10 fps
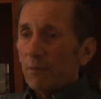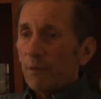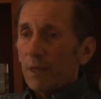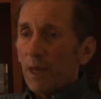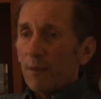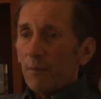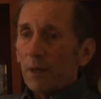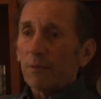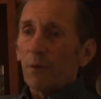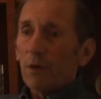became
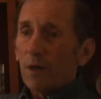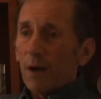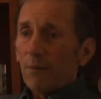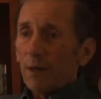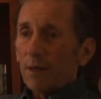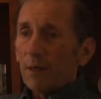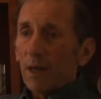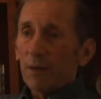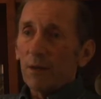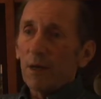much more dominant,
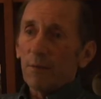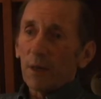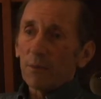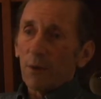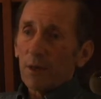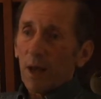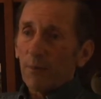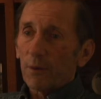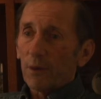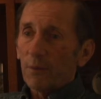and you needed much more
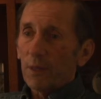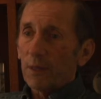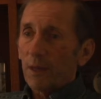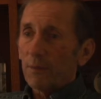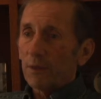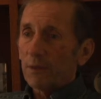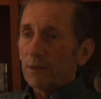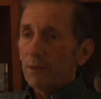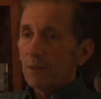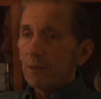capital to be in that
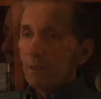business. Right.